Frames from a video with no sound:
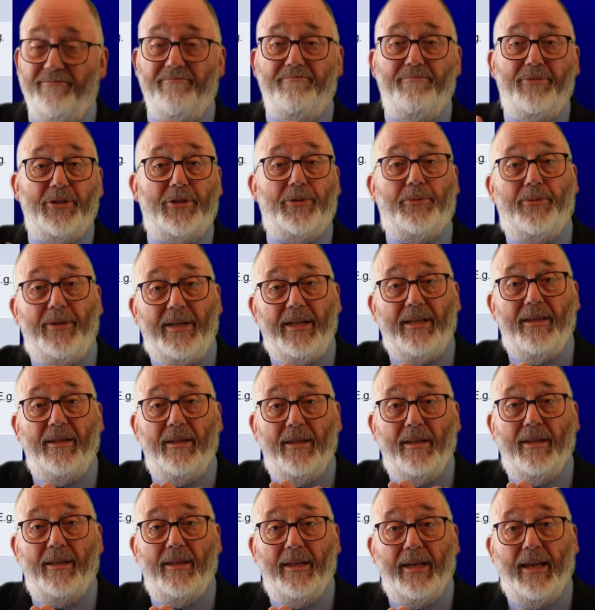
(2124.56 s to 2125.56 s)

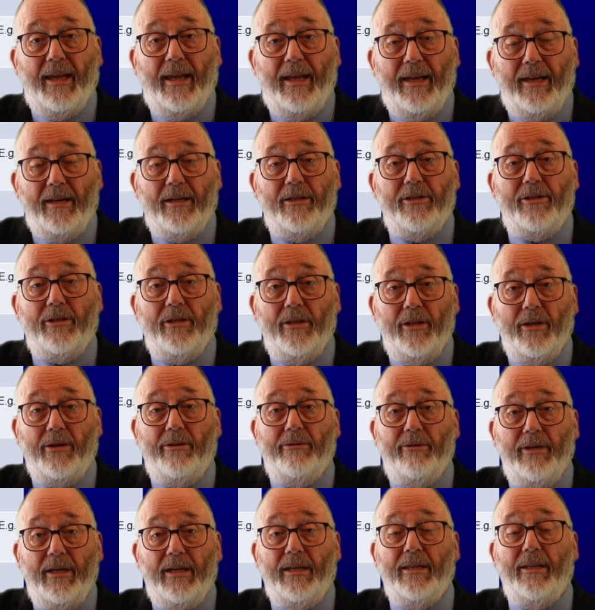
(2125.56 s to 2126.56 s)
between the English and the
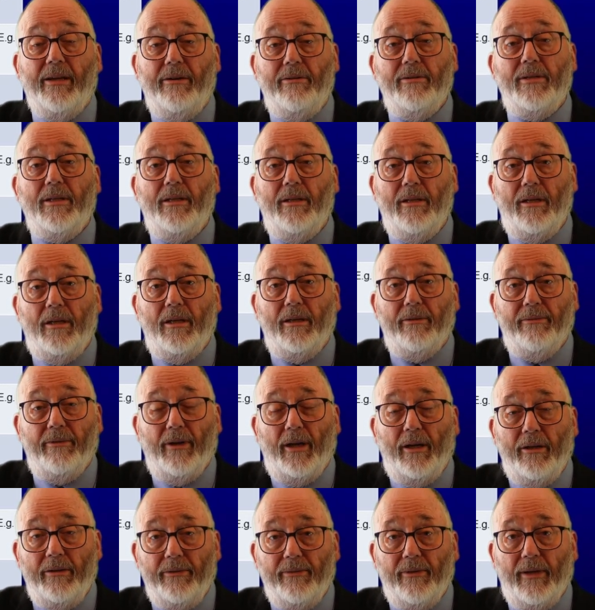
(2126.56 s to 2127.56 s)
Greek, there is a lot of
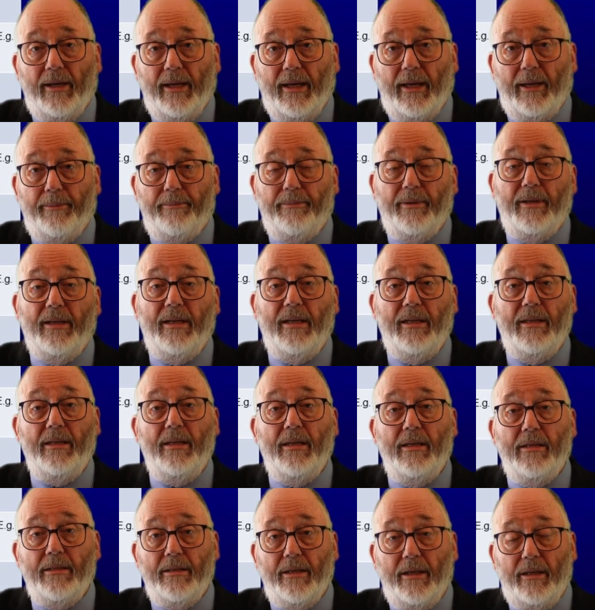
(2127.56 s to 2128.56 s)
overlap in
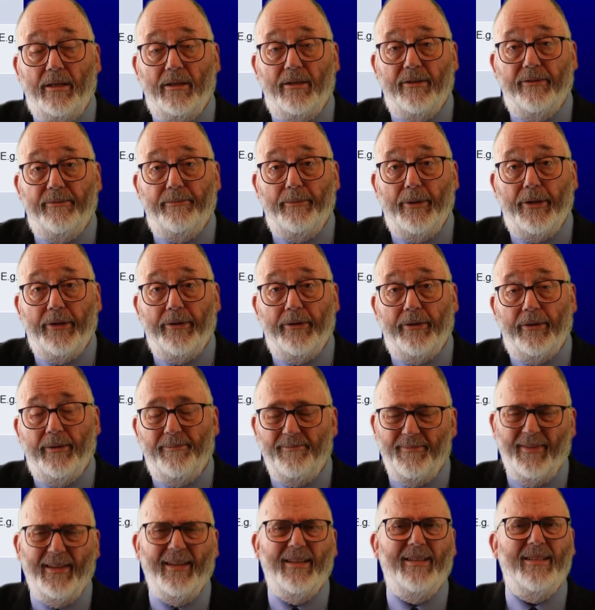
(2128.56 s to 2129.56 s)
the indicative mood.
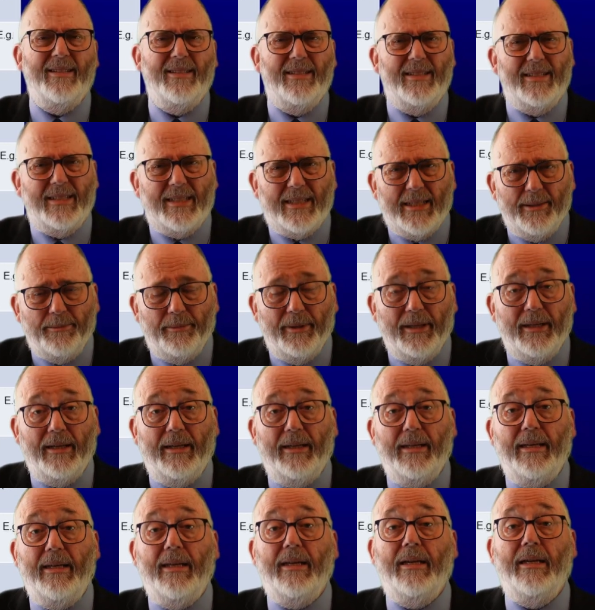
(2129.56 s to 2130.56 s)

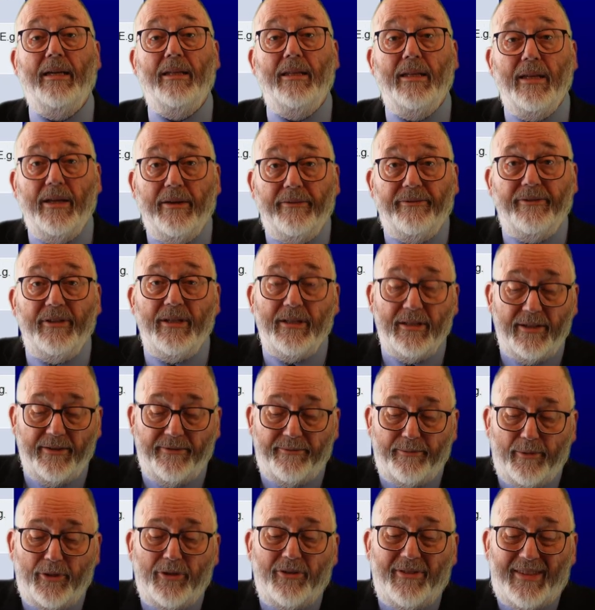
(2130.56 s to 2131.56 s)
Similarly, in the infinitive
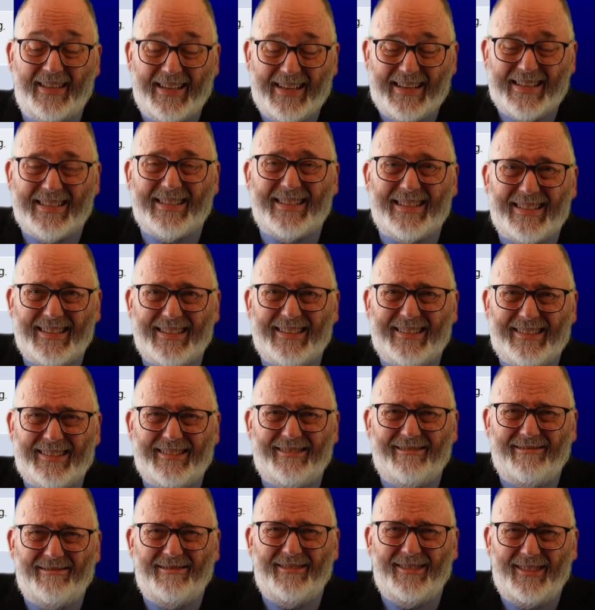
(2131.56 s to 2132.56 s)
mood, there's
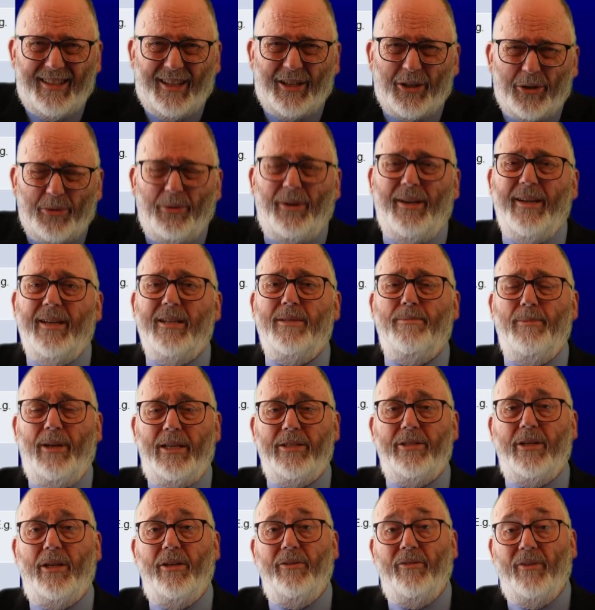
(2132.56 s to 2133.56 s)
not quite as
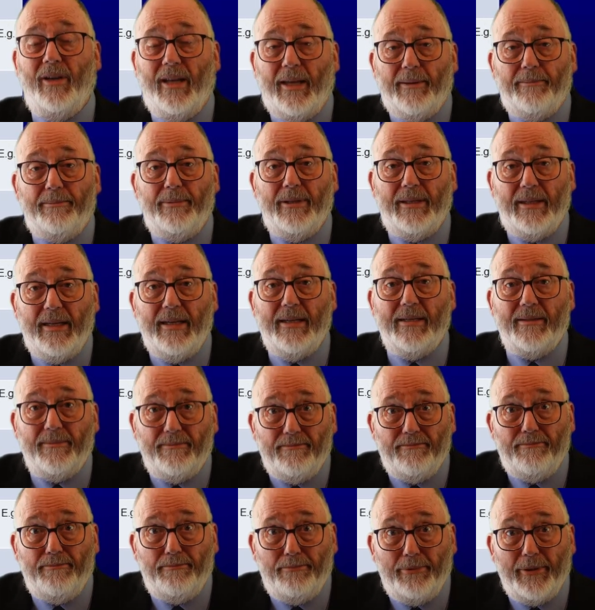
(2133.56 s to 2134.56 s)
much overlap, but there's
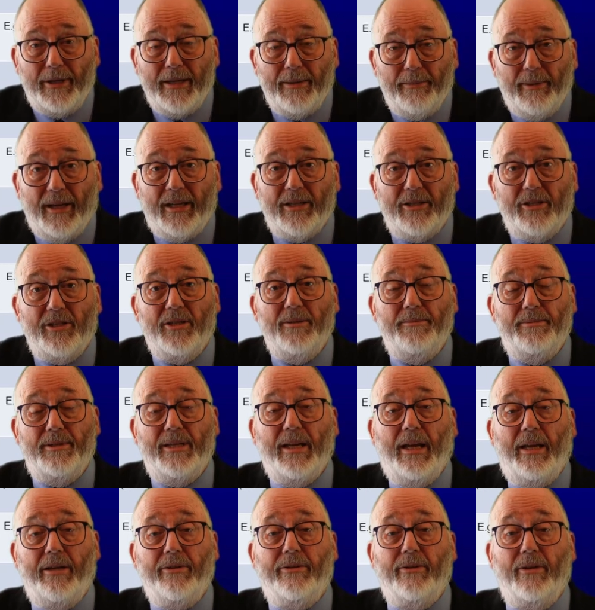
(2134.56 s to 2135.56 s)
pretty much
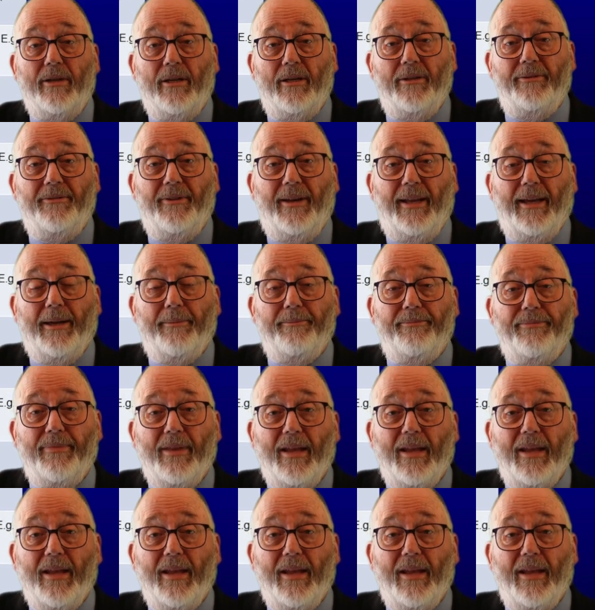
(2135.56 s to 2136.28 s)
substantial overlap.